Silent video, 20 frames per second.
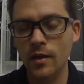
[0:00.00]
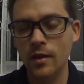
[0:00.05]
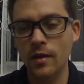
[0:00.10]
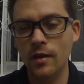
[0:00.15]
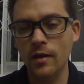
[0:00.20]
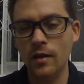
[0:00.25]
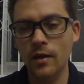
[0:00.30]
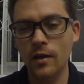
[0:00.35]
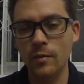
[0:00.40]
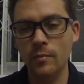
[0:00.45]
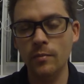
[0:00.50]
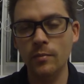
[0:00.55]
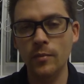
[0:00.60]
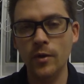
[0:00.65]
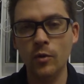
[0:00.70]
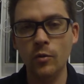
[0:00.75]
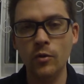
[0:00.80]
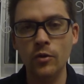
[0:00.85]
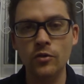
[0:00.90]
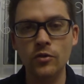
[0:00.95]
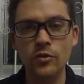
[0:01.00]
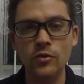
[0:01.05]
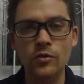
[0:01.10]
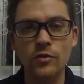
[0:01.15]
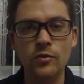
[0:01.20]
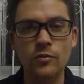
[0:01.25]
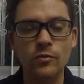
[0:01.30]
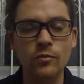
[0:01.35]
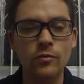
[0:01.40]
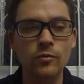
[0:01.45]
um, I want to just
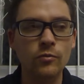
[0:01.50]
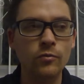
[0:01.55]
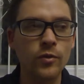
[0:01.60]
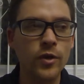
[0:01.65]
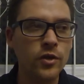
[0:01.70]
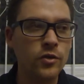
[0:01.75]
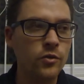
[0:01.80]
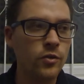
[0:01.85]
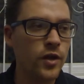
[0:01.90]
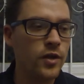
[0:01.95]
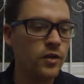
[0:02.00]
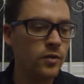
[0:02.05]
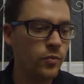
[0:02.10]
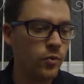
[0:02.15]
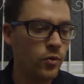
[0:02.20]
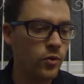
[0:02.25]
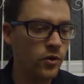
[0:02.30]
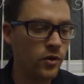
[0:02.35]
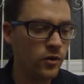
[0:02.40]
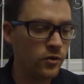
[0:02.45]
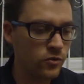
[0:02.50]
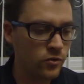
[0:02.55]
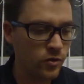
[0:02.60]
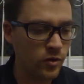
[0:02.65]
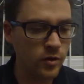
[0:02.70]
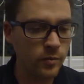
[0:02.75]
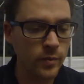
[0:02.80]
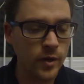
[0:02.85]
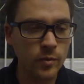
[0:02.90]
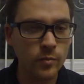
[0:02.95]
reiterate the point I was trying
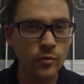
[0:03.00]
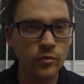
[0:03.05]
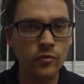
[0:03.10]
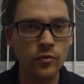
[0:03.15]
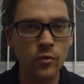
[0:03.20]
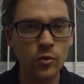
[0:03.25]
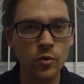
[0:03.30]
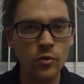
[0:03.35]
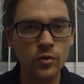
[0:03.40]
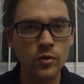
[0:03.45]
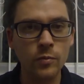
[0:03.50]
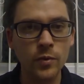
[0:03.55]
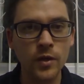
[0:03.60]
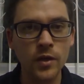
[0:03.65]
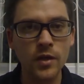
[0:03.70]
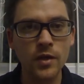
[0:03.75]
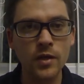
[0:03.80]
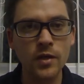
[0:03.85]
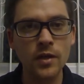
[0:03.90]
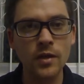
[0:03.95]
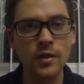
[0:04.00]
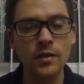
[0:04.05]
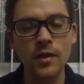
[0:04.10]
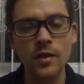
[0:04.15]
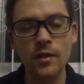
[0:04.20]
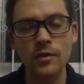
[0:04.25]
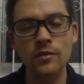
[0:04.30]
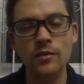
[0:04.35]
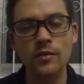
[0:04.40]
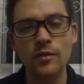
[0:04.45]
to make before at the beginning, and that
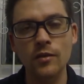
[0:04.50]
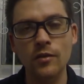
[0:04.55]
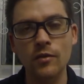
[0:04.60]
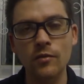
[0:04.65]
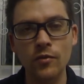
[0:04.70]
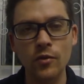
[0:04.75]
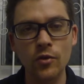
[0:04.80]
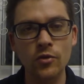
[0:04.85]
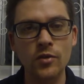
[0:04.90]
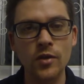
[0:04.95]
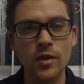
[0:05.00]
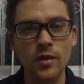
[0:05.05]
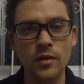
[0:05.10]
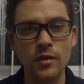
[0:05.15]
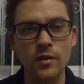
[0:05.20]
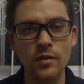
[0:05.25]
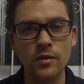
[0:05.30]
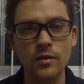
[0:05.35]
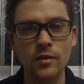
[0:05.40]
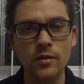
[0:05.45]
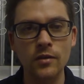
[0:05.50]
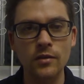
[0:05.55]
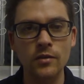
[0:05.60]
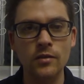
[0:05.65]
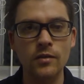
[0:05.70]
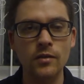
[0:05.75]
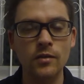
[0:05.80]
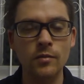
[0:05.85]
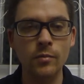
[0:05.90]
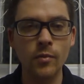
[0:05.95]
is that the first aid kit is,
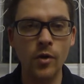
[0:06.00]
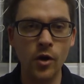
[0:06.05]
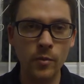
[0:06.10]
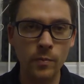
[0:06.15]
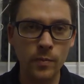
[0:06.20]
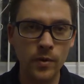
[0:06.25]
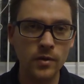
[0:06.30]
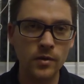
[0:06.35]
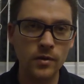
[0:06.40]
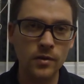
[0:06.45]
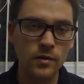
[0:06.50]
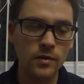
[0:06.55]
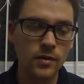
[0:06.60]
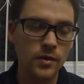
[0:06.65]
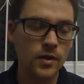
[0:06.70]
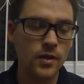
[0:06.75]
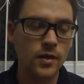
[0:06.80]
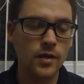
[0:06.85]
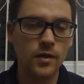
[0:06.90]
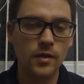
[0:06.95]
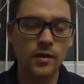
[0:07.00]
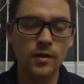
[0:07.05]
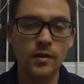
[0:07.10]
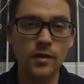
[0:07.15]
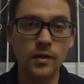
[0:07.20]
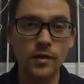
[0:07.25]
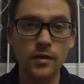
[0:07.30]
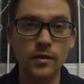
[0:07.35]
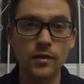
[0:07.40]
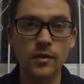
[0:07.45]
in my opinion,
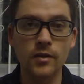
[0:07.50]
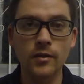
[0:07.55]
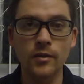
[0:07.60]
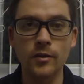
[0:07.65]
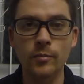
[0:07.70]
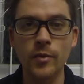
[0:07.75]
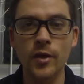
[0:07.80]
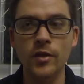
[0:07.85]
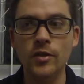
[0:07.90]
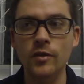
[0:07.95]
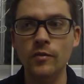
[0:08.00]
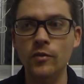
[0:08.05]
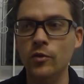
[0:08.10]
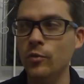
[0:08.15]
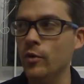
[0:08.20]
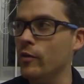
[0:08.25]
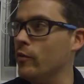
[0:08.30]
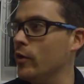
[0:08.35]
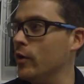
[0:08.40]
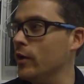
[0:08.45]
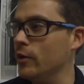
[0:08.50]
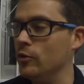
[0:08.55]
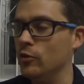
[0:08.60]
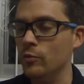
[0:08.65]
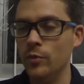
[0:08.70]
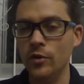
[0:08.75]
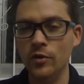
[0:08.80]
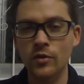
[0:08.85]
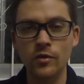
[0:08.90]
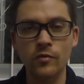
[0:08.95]
uh, and it may differ to everyone else,
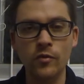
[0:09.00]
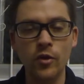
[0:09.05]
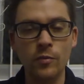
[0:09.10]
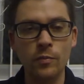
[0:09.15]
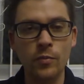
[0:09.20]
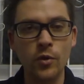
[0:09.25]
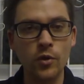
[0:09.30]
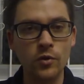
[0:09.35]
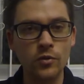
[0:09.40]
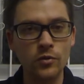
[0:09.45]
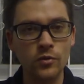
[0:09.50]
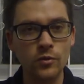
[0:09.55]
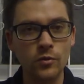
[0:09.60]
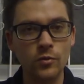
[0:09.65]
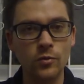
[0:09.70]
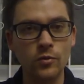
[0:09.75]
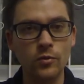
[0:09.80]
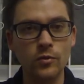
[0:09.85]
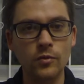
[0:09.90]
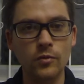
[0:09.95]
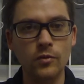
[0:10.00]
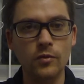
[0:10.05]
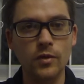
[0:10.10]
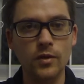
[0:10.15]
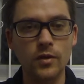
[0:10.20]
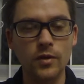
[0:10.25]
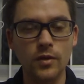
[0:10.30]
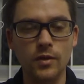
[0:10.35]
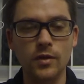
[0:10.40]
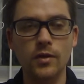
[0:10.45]
but it's a very personal
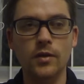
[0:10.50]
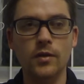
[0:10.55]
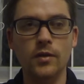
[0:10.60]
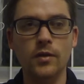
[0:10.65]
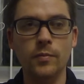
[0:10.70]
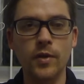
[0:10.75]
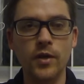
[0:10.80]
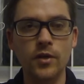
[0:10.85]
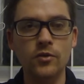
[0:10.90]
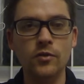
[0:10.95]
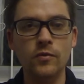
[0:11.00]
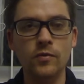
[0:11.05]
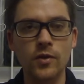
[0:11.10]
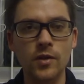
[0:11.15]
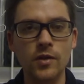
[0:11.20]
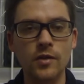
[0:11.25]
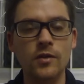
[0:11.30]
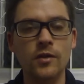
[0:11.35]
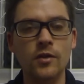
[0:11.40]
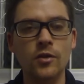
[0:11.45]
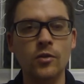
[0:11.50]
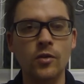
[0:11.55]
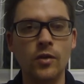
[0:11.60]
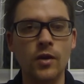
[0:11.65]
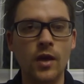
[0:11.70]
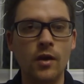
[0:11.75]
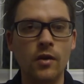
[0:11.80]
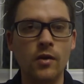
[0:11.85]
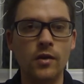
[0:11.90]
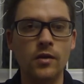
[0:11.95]
piece of kit that you
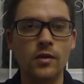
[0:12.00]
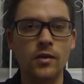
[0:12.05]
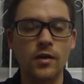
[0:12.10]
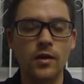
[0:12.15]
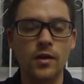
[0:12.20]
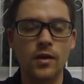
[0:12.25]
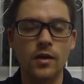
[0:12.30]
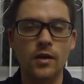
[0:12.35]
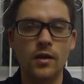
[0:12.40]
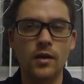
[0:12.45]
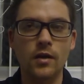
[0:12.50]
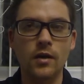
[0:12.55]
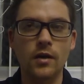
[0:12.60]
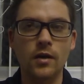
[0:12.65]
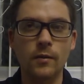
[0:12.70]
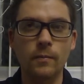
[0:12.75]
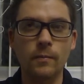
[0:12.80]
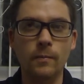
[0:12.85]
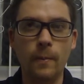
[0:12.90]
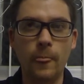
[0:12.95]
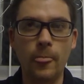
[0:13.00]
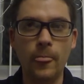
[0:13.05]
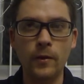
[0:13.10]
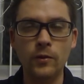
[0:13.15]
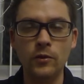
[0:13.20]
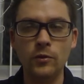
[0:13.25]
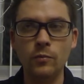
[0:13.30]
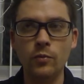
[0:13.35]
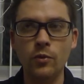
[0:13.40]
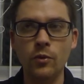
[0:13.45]
carry. Um,
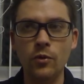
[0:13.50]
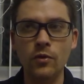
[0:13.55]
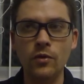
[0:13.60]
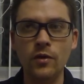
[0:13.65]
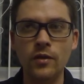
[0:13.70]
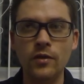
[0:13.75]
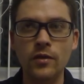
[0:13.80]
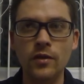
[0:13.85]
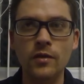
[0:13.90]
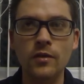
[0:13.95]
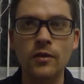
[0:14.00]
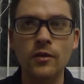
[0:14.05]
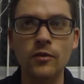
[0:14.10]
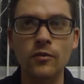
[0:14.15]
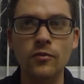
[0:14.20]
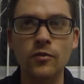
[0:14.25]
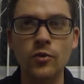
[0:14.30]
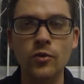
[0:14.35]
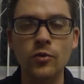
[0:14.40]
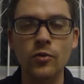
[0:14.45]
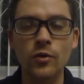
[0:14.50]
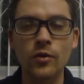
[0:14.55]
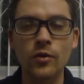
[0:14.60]
it's important, I think, that if you